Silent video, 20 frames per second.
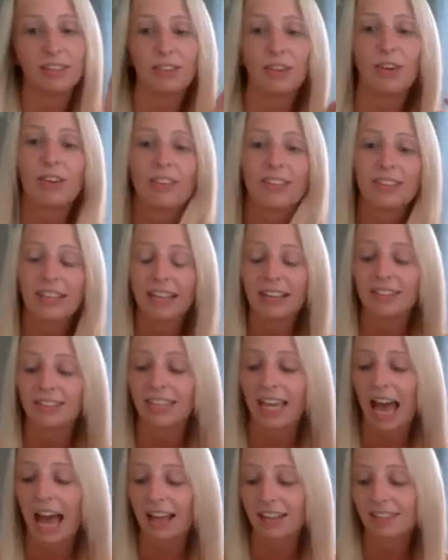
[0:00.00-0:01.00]
he's got
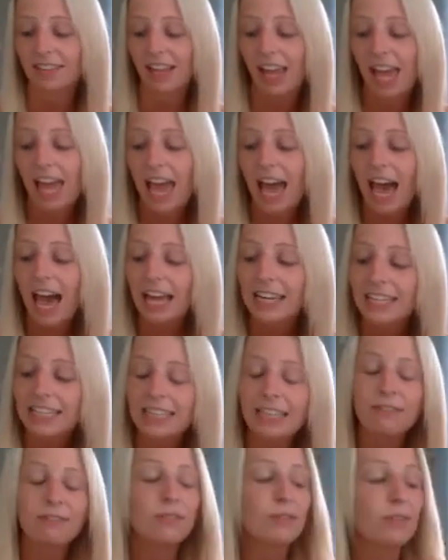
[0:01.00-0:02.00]
6 cats. And
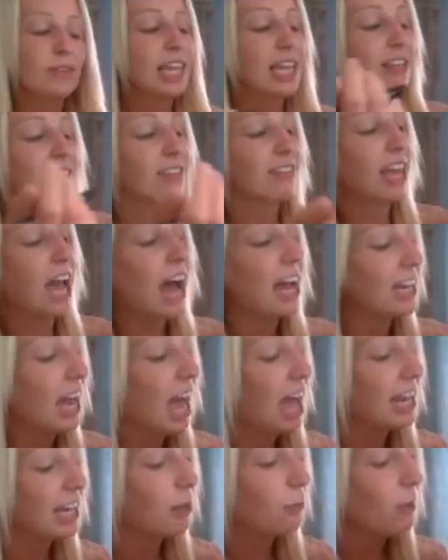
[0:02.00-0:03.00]
he lived with his dad,
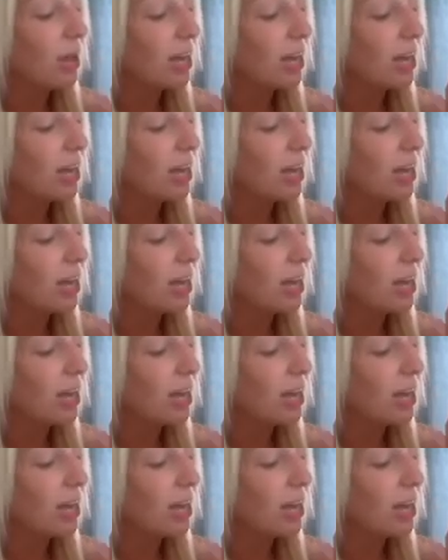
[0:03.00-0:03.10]
and he